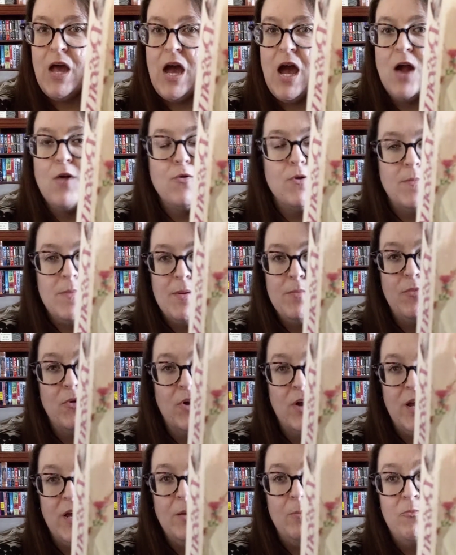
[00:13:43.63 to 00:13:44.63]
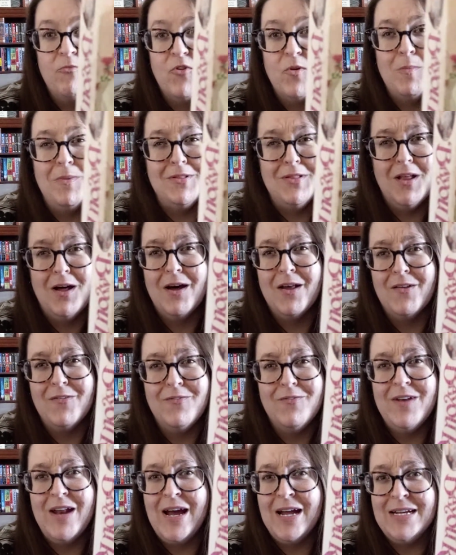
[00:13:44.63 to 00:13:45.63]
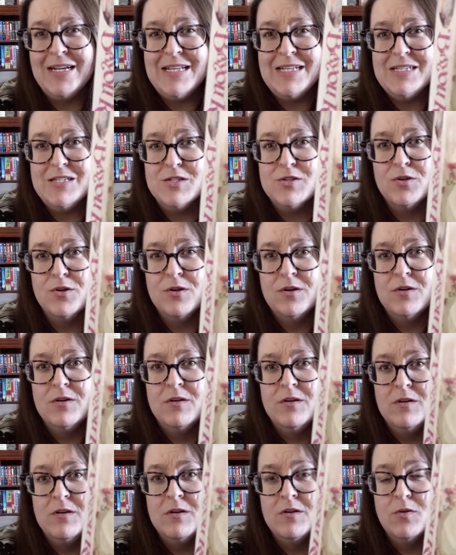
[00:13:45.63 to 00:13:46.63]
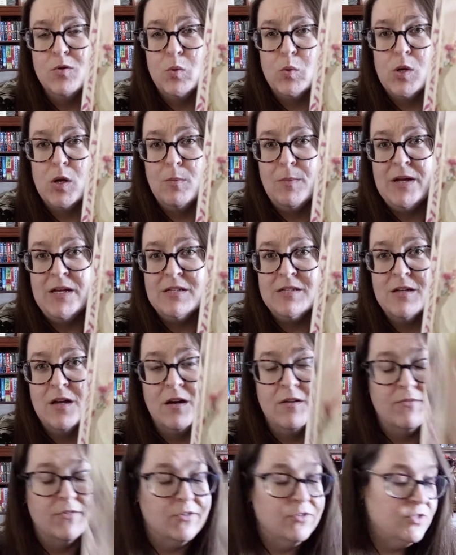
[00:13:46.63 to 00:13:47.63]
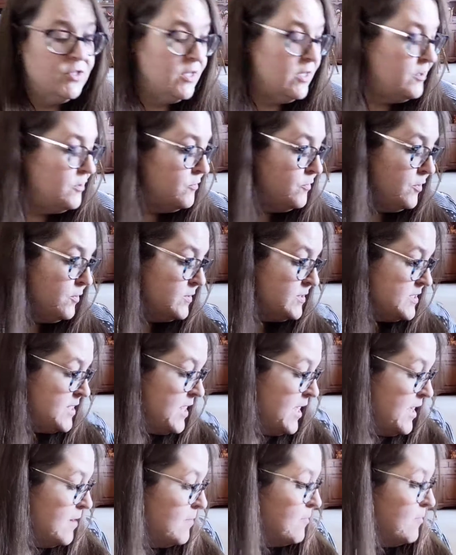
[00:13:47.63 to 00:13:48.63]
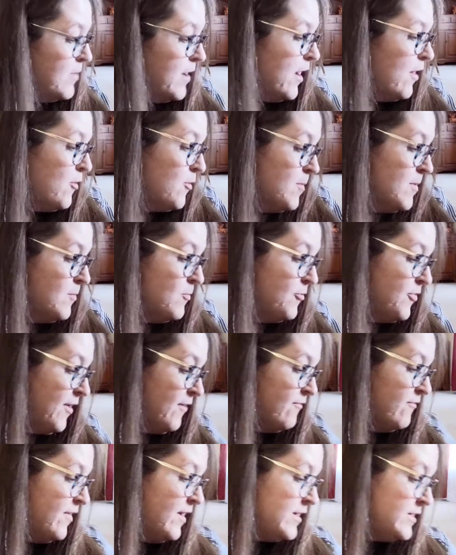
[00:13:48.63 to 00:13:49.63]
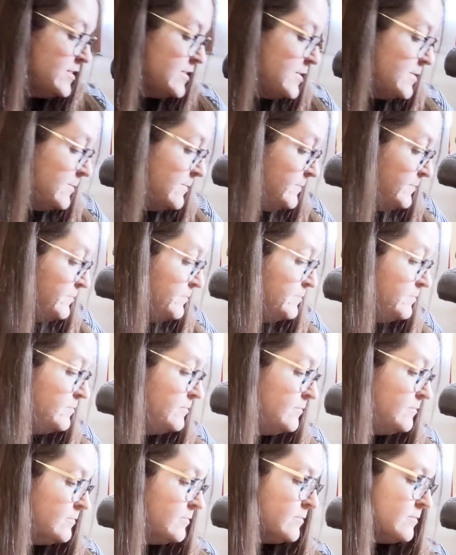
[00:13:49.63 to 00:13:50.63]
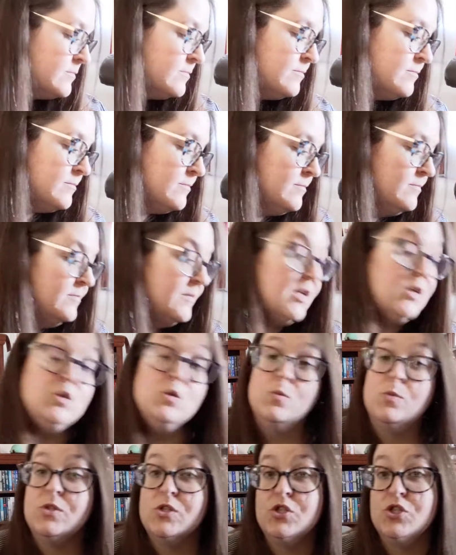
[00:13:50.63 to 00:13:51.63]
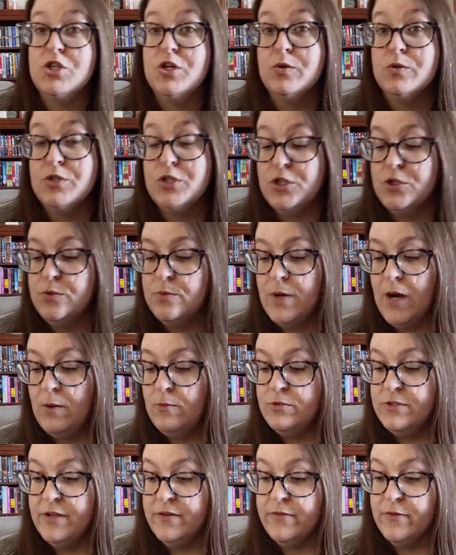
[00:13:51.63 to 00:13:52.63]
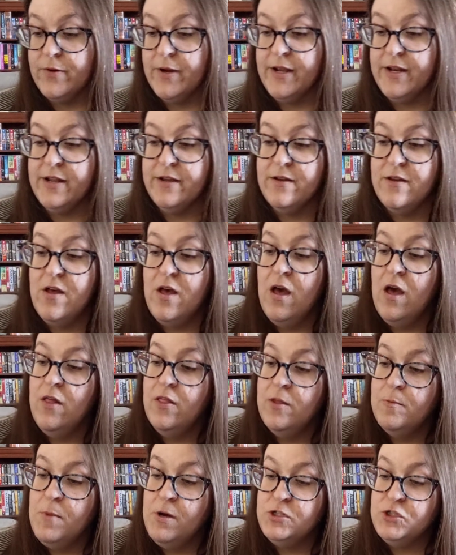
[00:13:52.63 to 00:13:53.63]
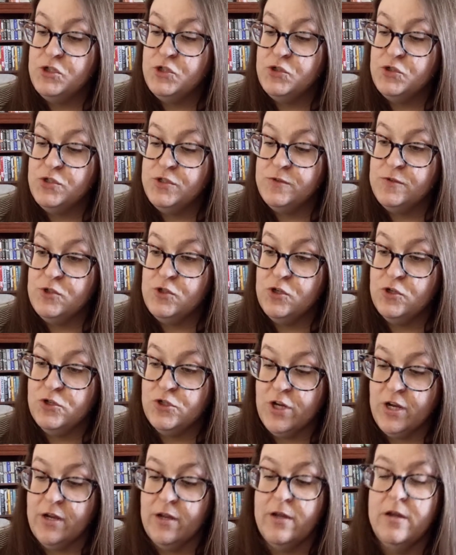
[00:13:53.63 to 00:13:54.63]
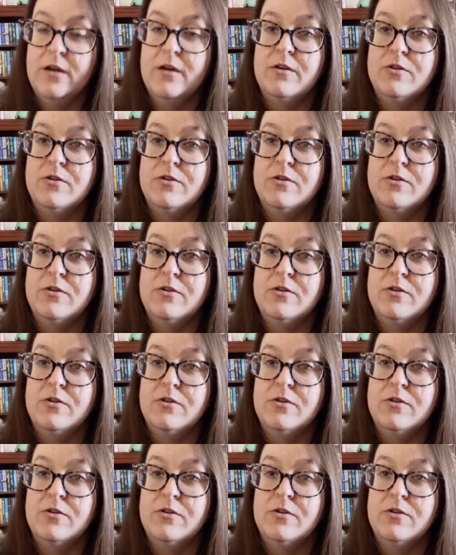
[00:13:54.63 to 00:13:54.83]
I remember him from a lot of 90s romance covers. I don't know his name, but I remember that face. This one was a joke too. I will never read it. The Monsters of Star Trek.